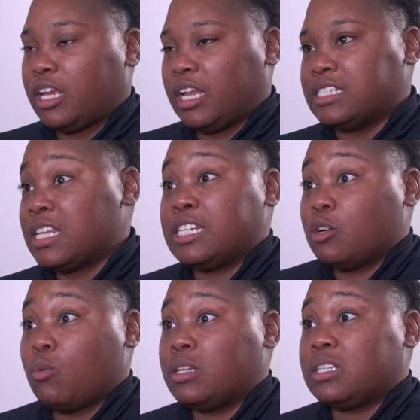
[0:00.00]
Because
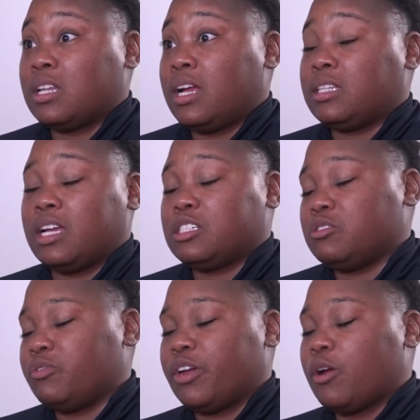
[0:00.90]
Leja wasn't like that. She
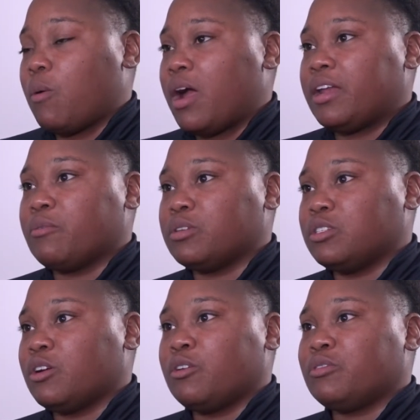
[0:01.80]
was very quiet and
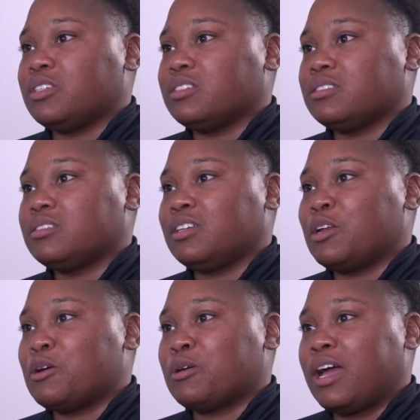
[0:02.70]
reserved, and, you
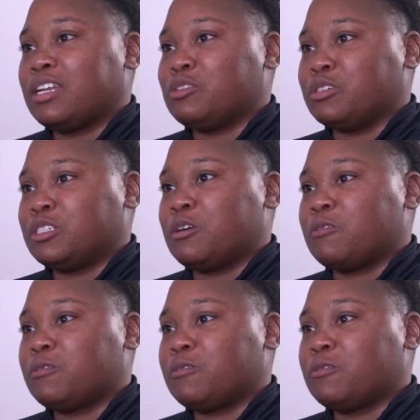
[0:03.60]
know, kind of to herself.